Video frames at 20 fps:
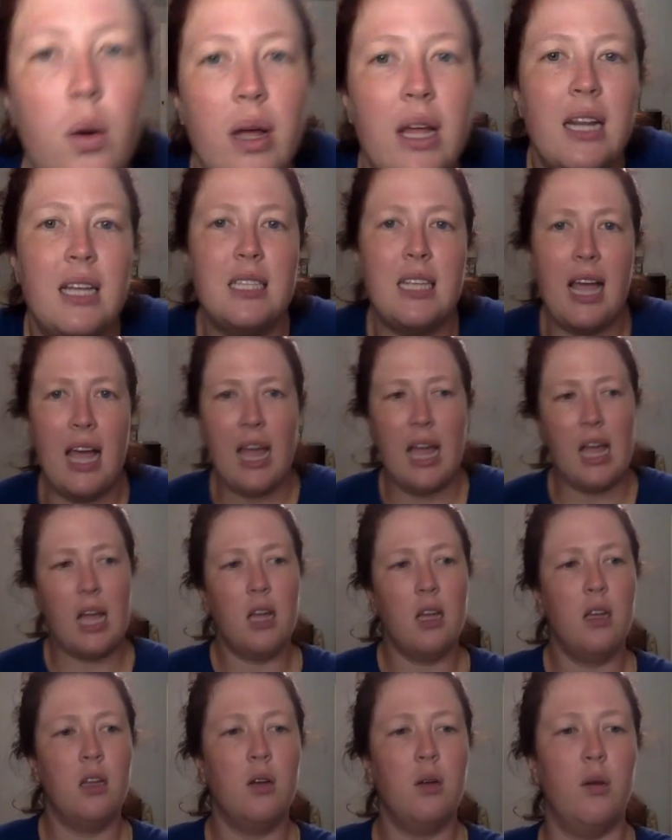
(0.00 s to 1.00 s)
it is
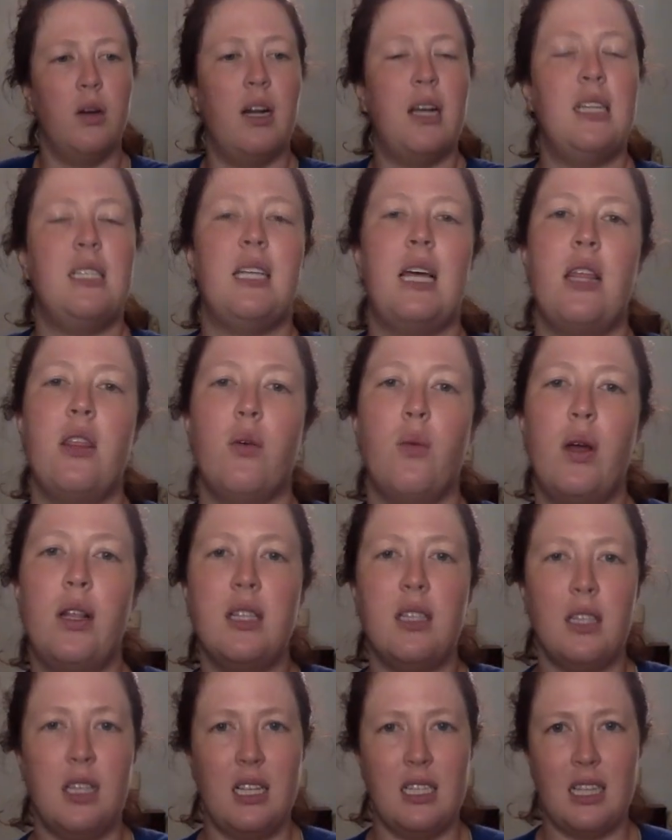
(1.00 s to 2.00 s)
what did I say?
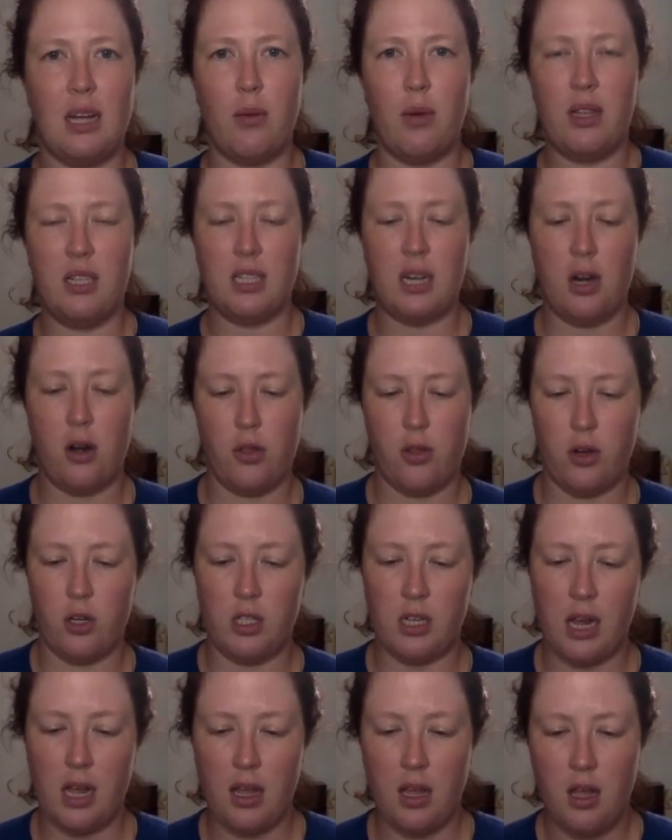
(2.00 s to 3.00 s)
Is that Wednesday or
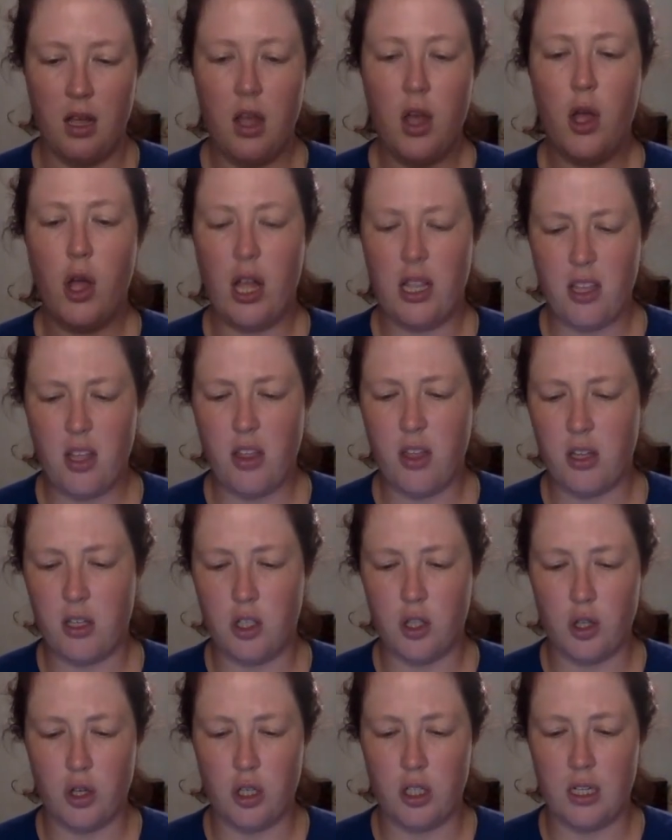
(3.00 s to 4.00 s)
Thursday? I think it's
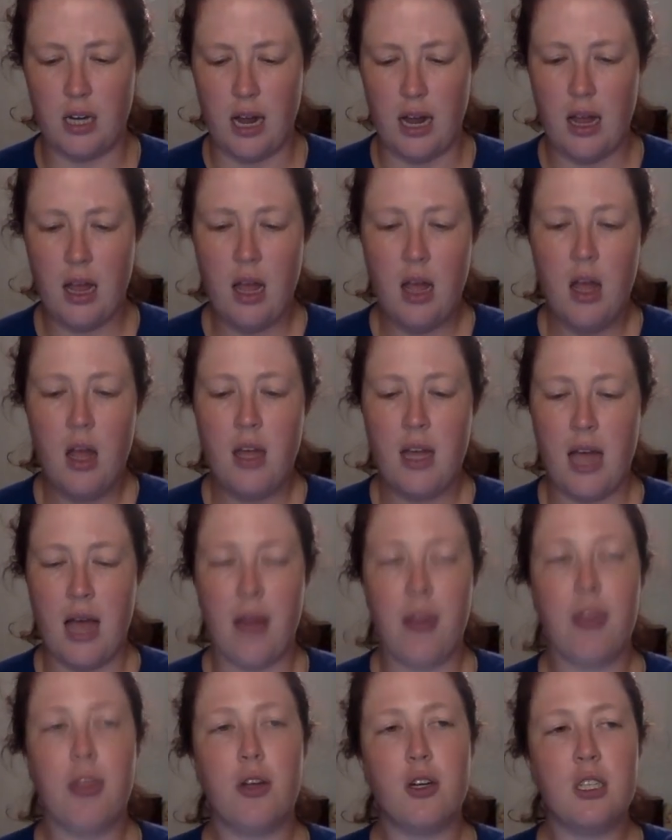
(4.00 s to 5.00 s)
Thursday. Yeah,
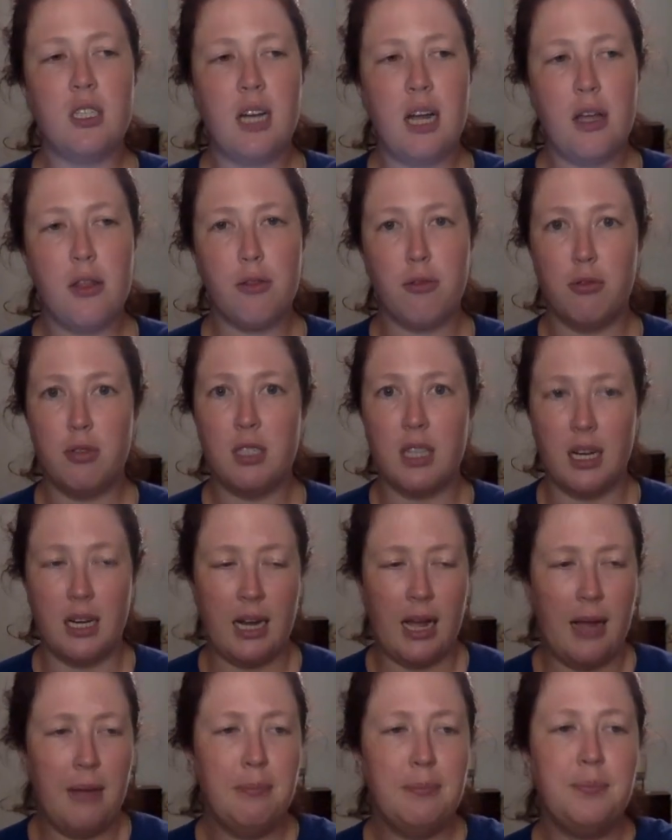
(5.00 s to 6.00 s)
Thursday through
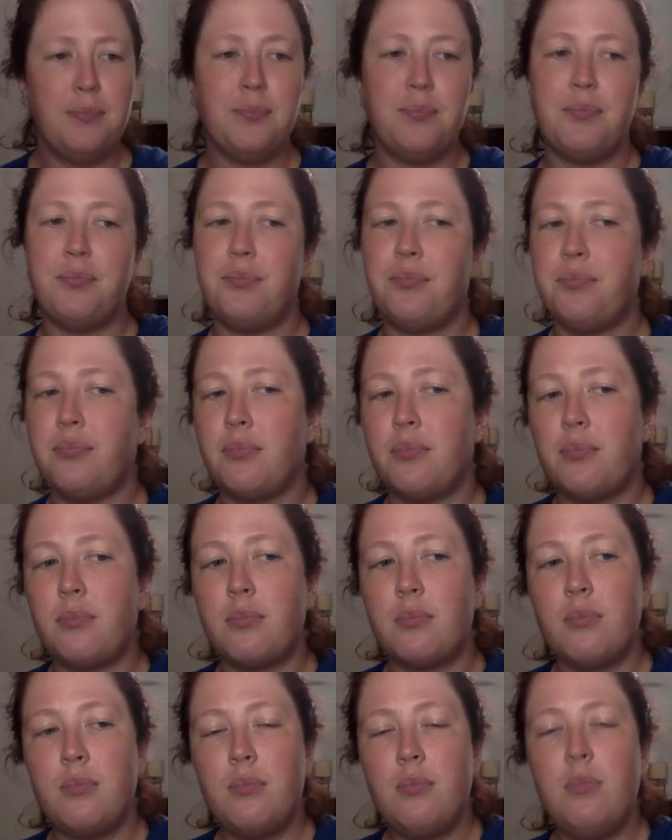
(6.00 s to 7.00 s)
Sunday.
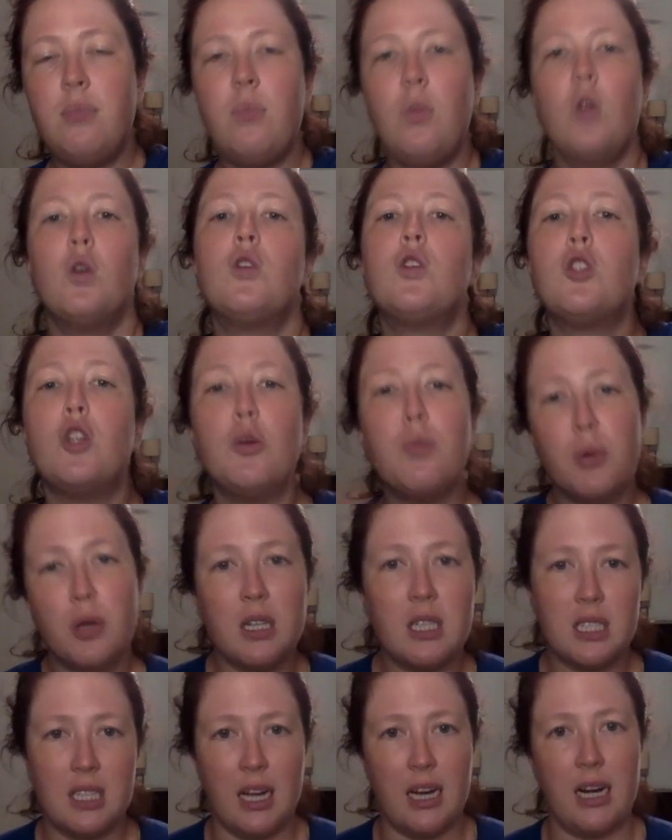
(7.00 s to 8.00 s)
Super
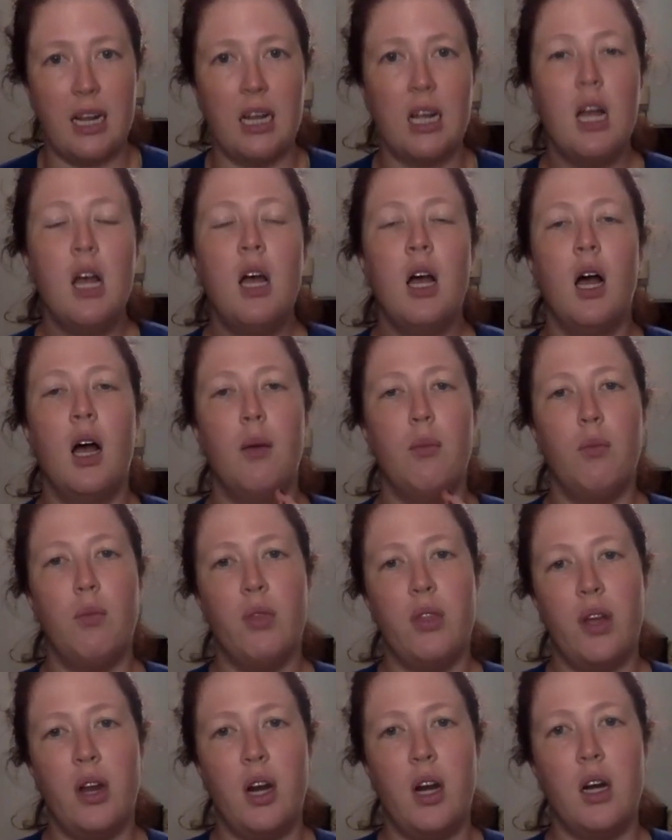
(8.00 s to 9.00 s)
exciting.
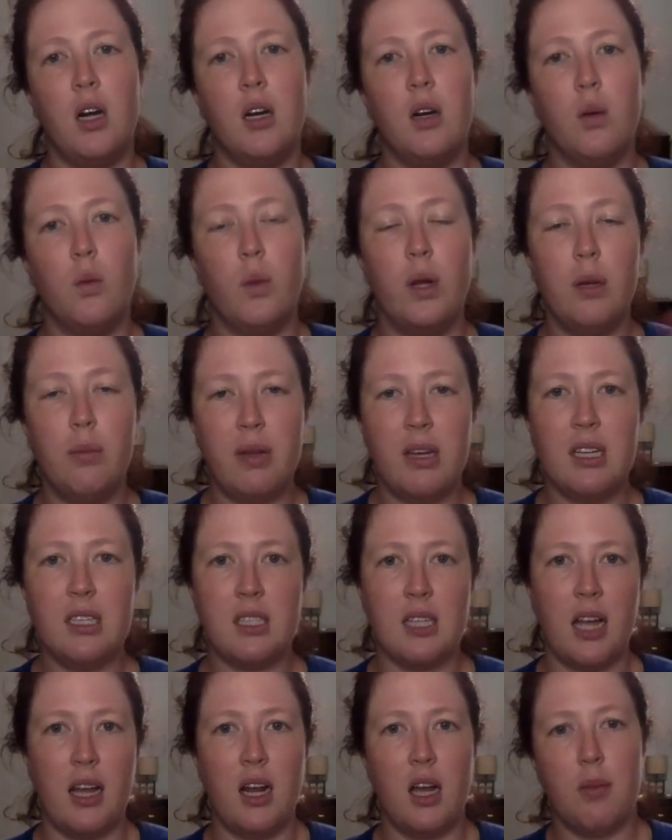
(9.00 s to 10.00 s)
There will be a
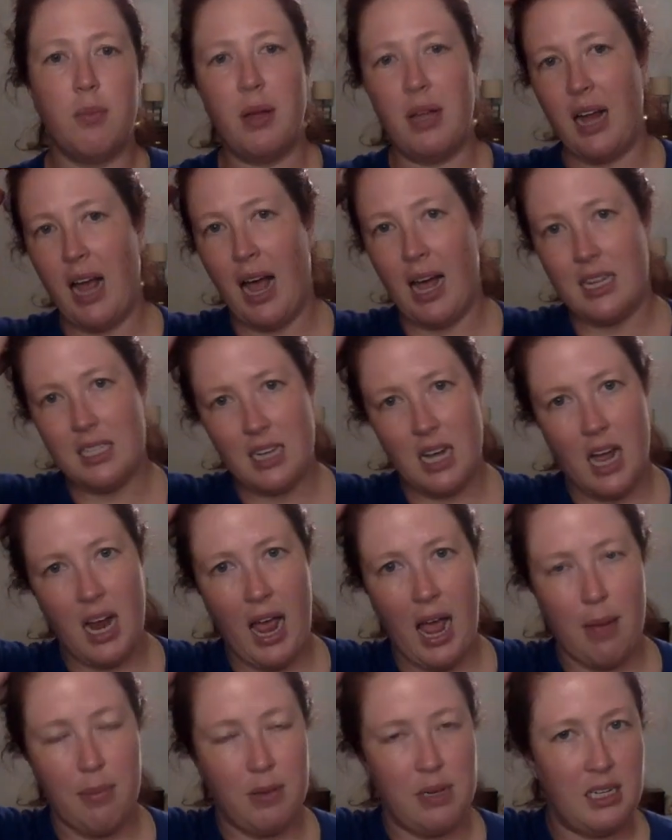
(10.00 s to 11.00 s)
sign up. It has not
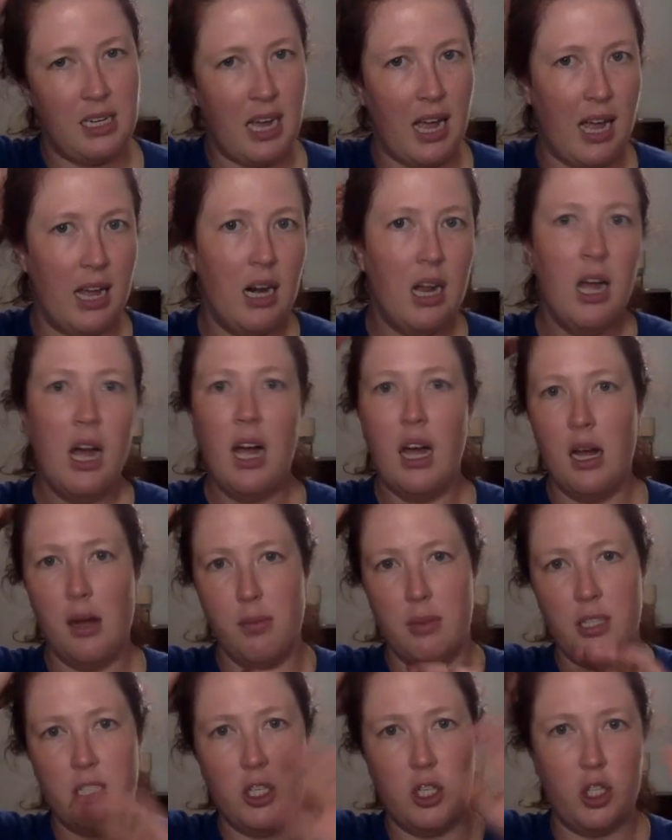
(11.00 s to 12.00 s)
happened yet.
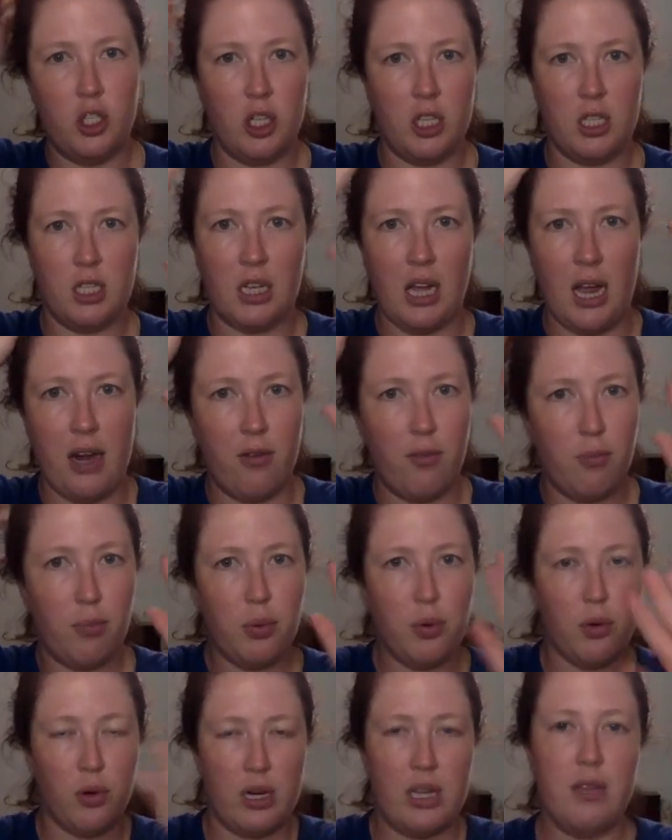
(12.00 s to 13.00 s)
This is just kind of
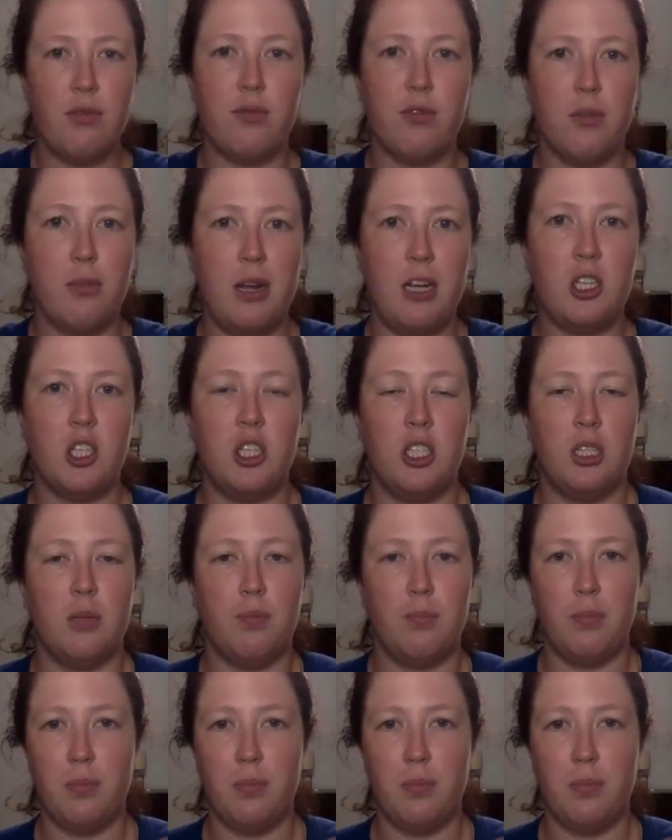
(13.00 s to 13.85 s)
pre-information to